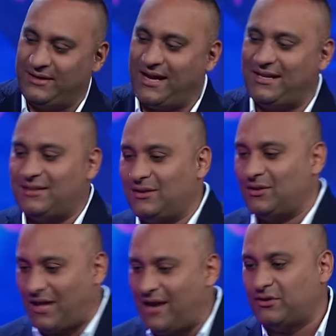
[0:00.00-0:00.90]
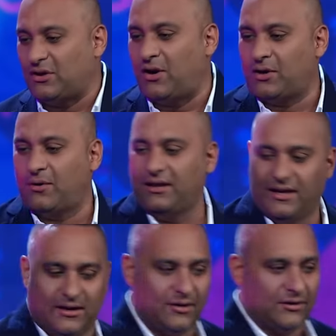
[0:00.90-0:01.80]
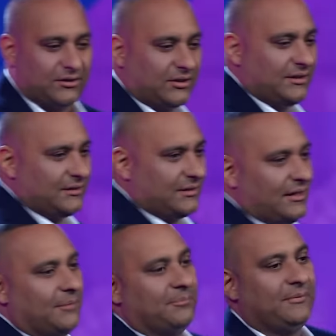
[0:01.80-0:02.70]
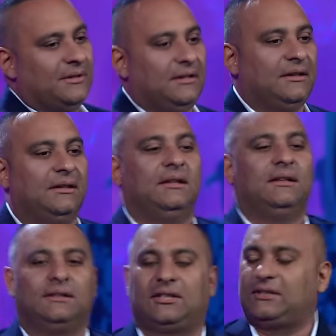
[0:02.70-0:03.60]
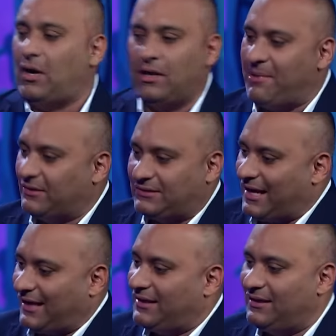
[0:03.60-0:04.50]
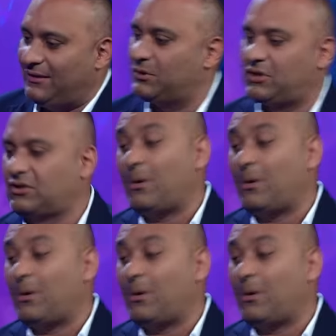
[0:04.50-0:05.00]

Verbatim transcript: and daddy's little girl. I have a daughter. I like her. She's, um, she's all about daddy, which is